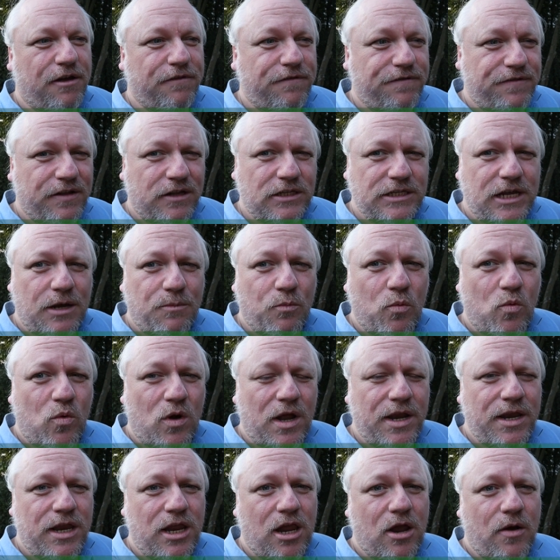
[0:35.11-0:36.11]
I filled up
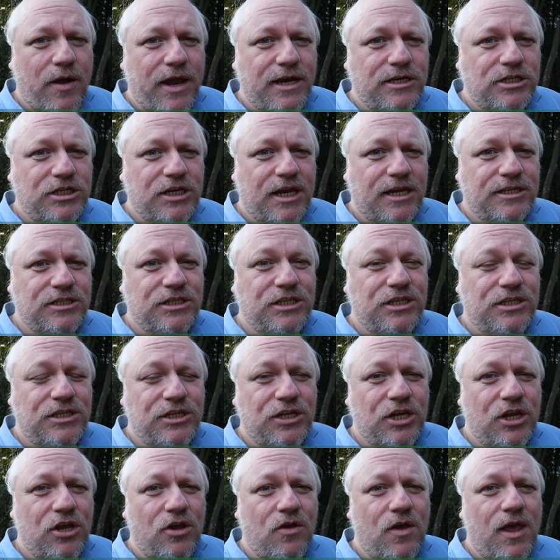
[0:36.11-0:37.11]
one UHS
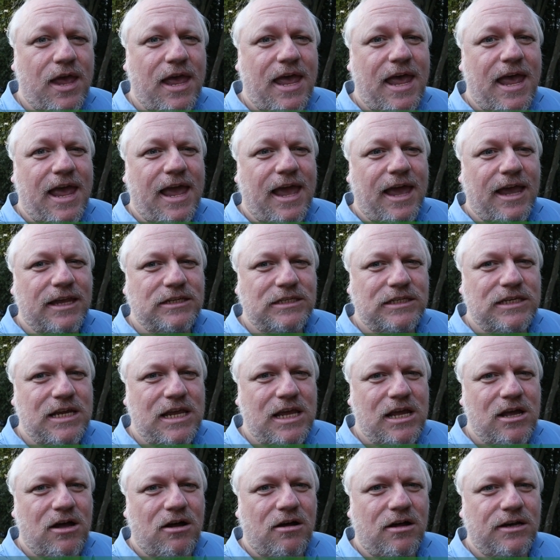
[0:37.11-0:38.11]
2
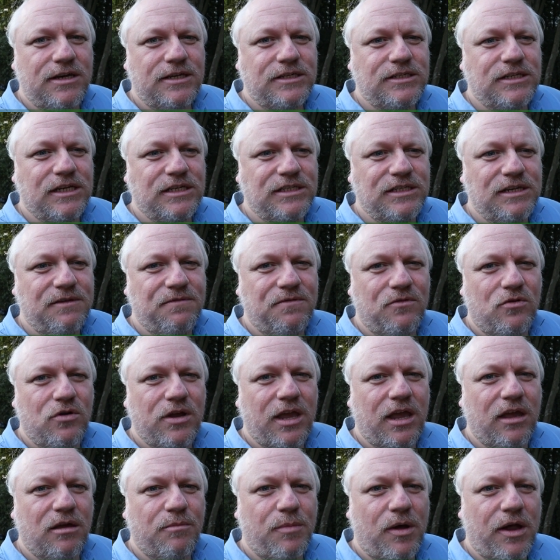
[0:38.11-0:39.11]
SD card, a 64
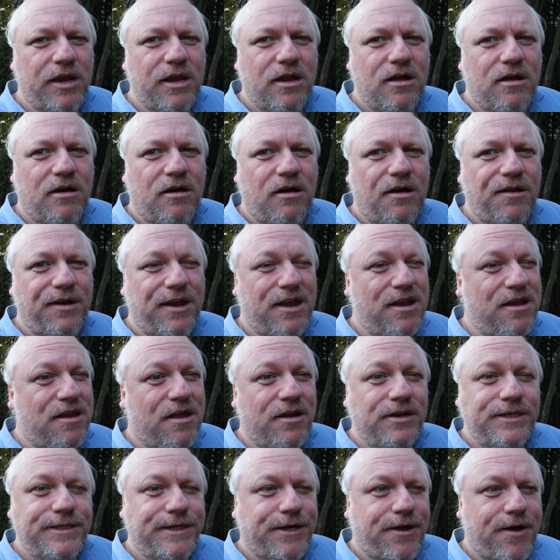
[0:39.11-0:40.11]
gigabyte card, in
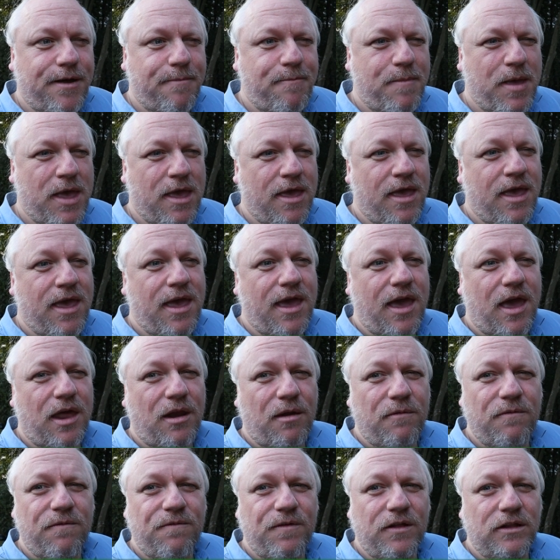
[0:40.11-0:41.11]
no time,
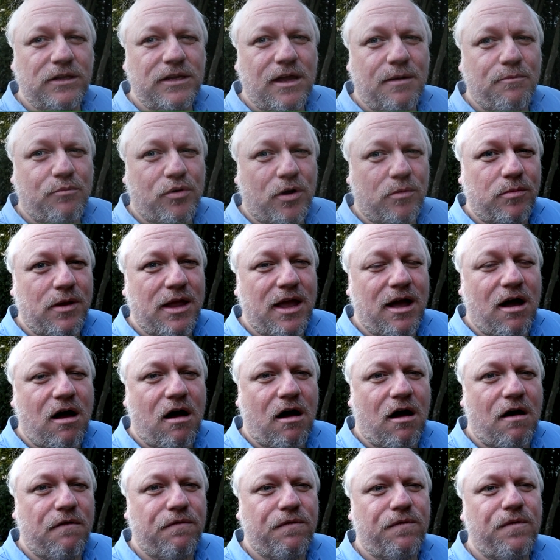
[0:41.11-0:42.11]
and I've filled up probably
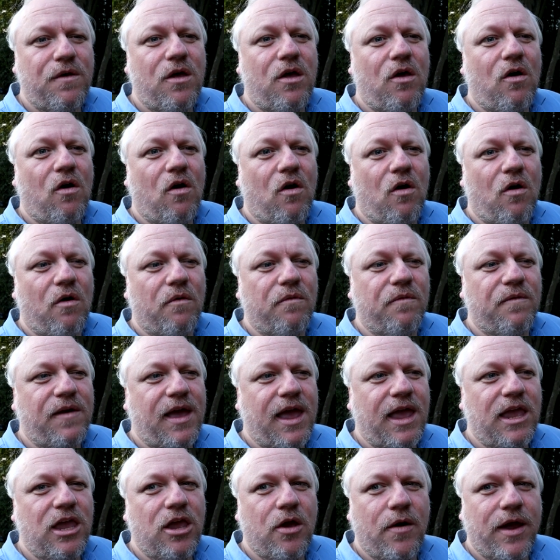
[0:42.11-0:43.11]
half of
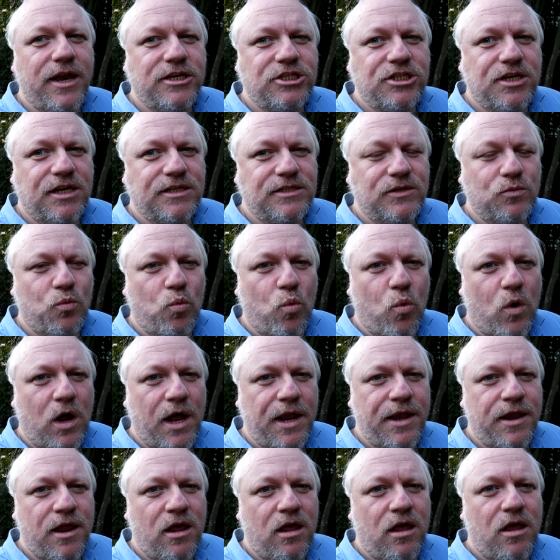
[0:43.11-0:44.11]
a UHS
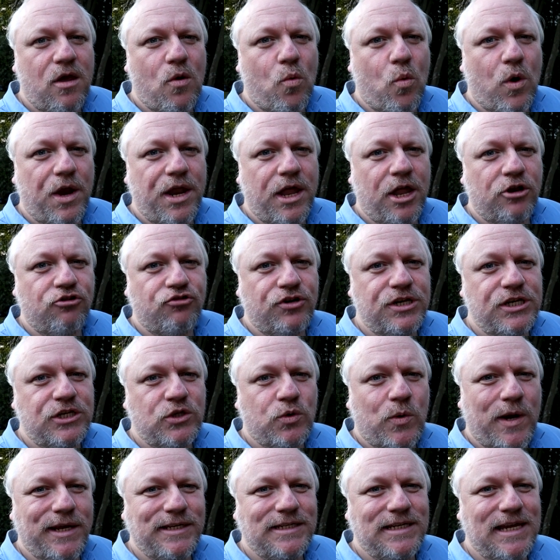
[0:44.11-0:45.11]
1
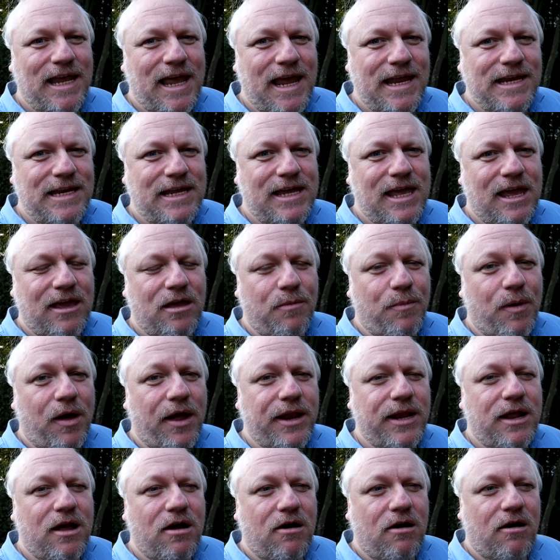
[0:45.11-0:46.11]
128
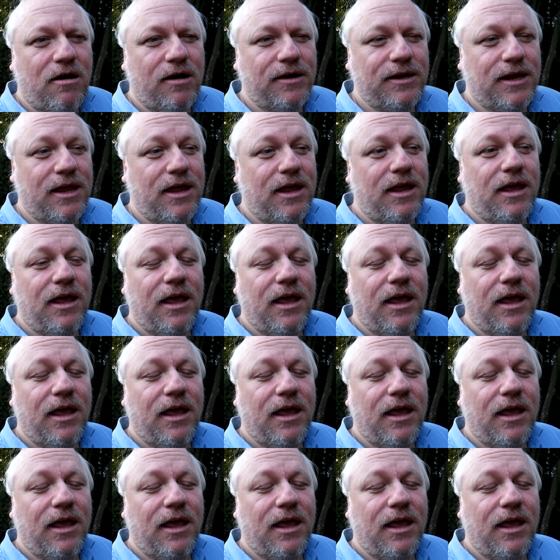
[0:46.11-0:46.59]
gigabyte card